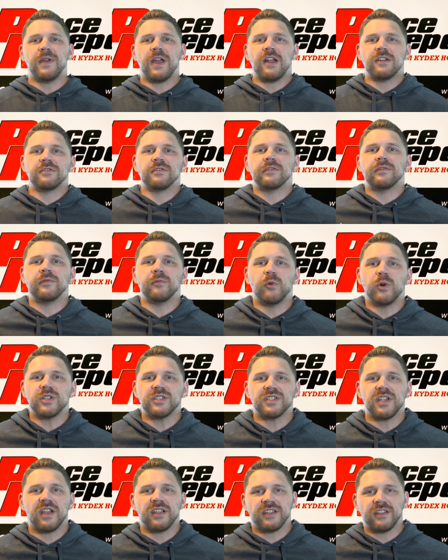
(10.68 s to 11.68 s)
Patrick from One
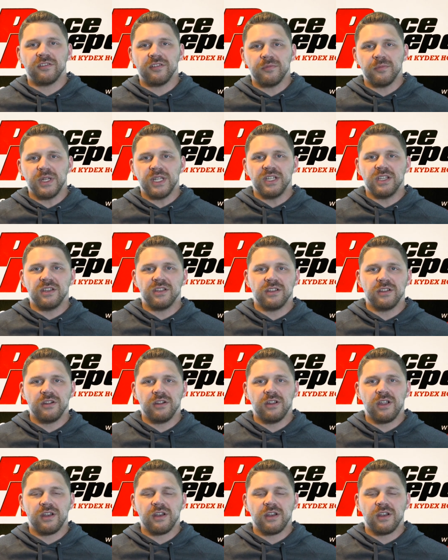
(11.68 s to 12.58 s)
Shot Kill It Media here,